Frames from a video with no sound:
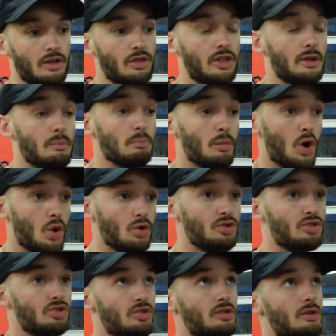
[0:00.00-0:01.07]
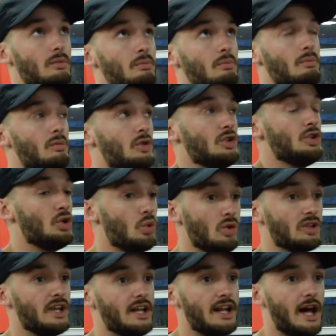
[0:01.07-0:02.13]
the most you
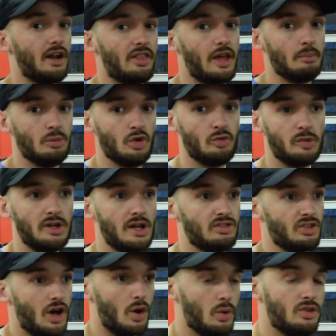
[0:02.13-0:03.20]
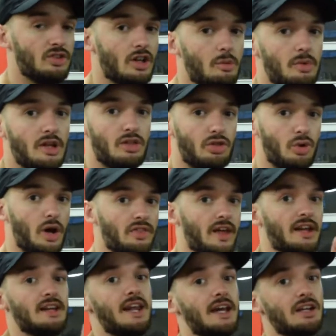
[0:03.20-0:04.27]
will get out of that movement is always going to be throughout
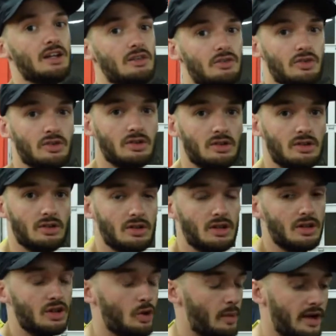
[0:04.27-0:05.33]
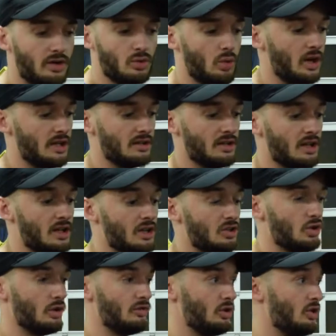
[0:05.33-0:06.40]
that negative, no matter what.
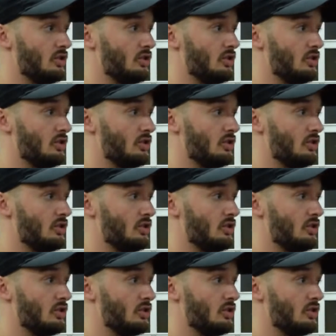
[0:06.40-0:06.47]
So if you're